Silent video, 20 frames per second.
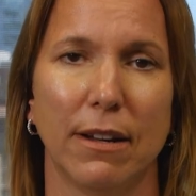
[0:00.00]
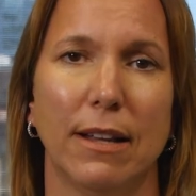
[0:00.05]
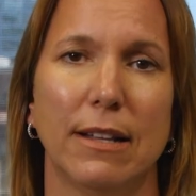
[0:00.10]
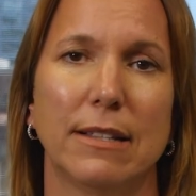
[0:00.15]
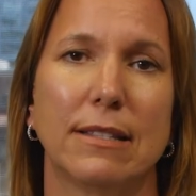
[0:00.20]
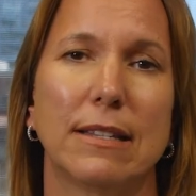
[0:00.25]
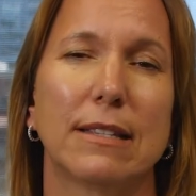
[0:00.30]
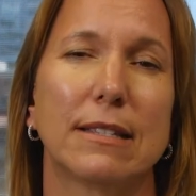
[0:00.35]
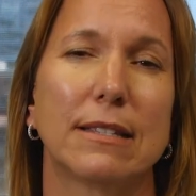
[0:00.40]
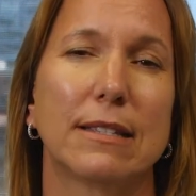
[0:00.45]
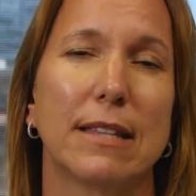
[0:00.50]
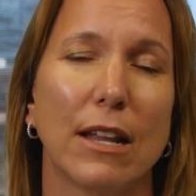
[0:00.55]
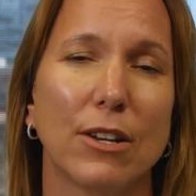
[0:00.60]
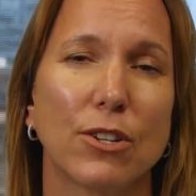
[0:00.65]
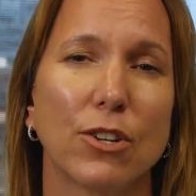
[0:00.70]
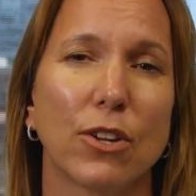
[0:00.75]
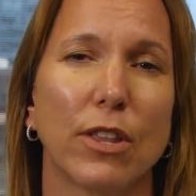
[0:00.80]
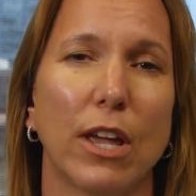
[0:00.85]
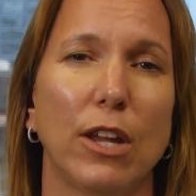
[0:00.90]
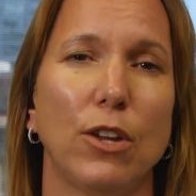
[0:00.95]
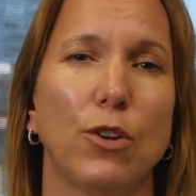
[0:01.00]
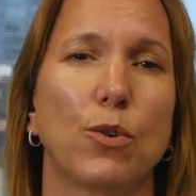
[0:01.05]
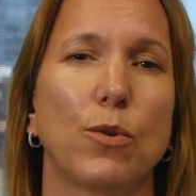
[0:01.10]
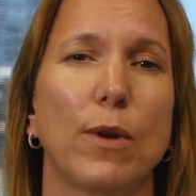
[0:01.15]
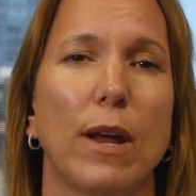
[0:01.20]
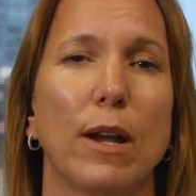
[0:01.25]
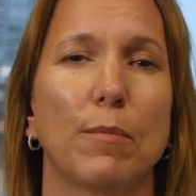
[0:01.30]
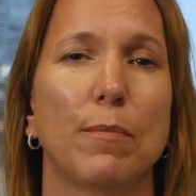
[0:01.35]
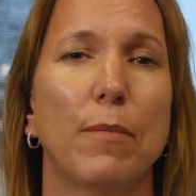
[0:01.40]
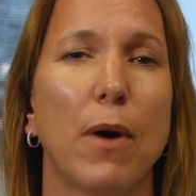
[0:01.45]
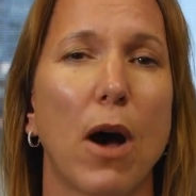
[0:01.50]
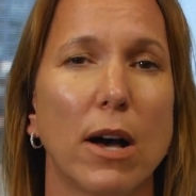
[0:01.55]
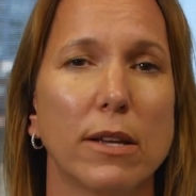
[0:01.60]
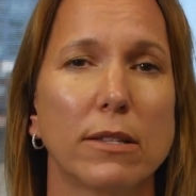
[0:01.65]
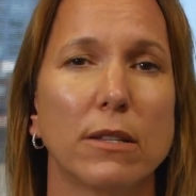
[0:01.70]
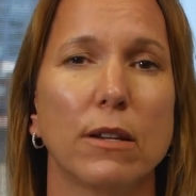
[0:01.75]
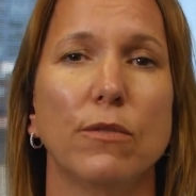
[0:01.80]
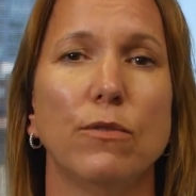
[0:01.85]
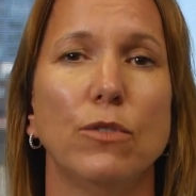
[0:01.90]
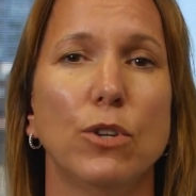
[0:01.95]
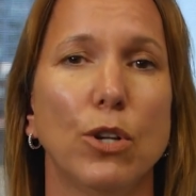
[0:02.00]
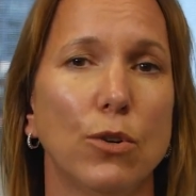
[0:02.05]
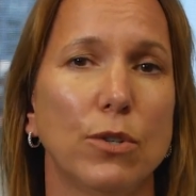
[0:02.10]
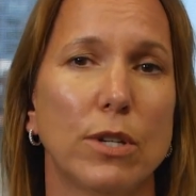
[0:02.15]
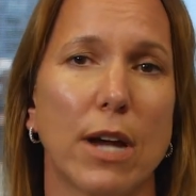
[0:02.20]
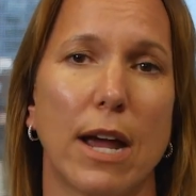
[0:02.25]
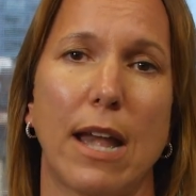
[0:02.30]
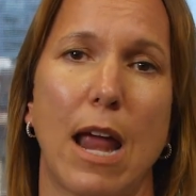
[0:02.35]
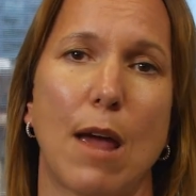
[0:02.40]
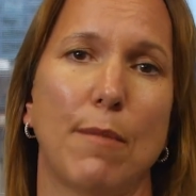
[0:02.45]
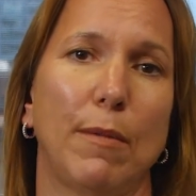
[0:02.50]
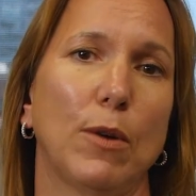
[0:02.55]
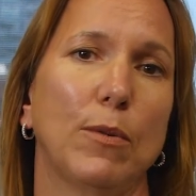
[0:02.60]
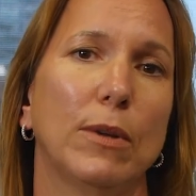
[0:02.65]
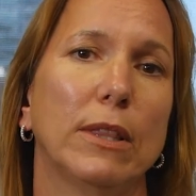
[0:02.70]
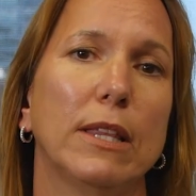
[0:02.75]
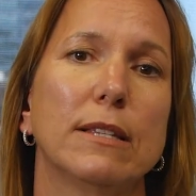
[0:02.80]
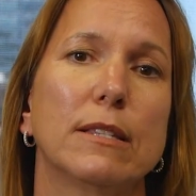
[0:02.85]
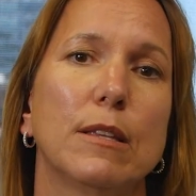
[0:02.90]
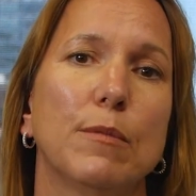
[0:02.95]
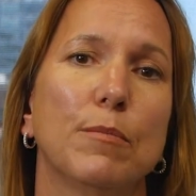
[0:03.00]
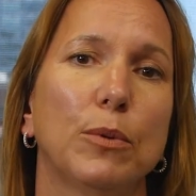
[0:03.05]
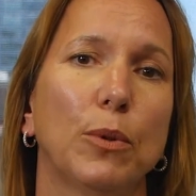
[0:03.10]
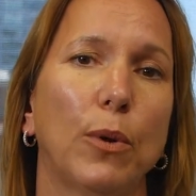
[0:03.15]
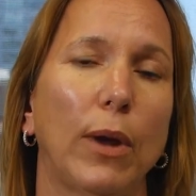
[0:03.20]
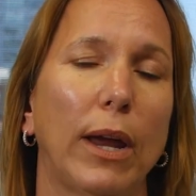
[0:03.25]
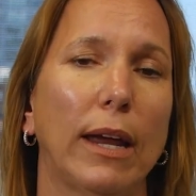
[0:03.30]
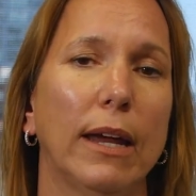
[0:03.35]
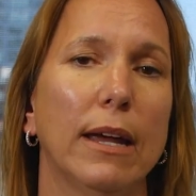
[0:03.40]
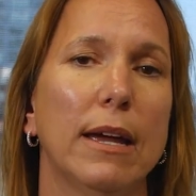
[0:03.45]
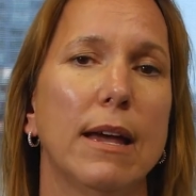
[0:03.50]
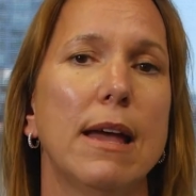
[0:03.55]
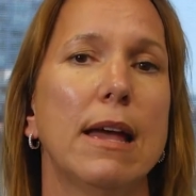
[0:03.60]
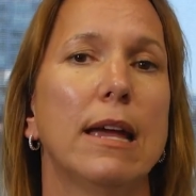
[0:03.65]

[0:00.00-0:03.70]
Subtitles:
it's essential that you create a positive new dynamic with this employee,